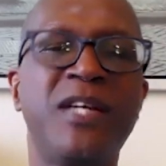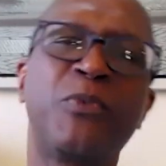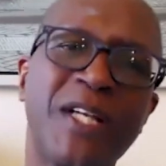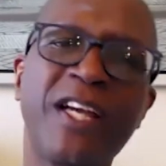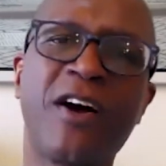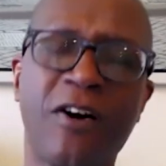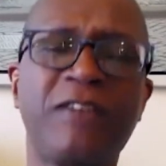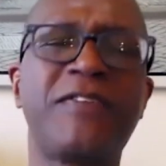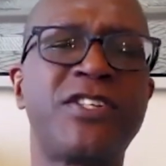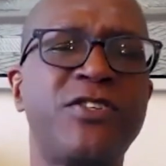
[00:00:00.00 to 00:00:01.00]
And really, all
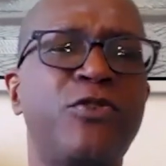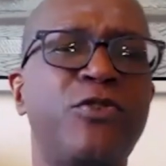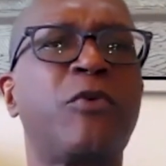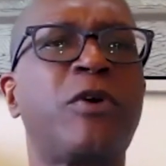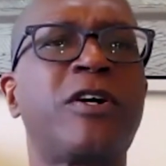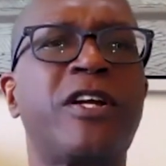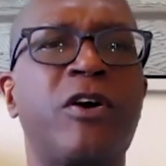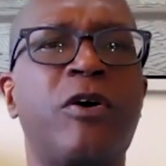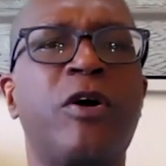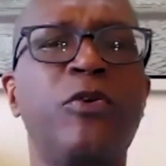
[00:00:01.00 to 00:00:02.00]
of us do great work in
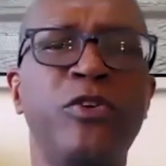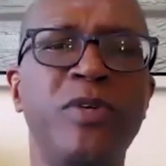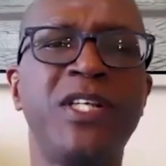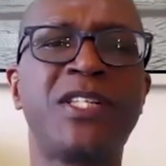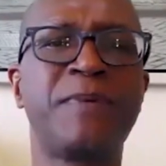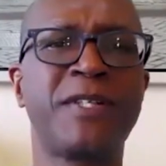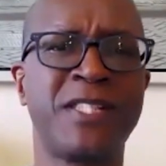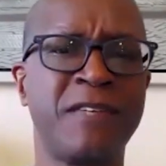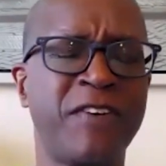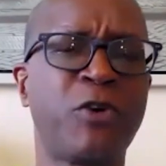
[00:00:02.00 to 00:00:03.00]
our own unique,
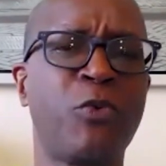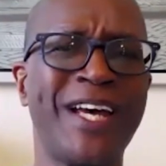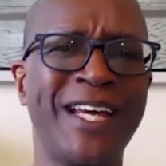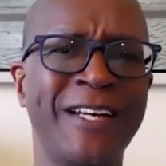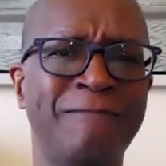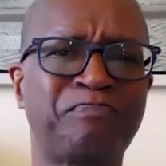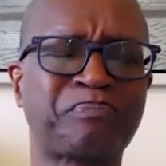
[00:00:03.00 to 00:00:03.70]
specific way.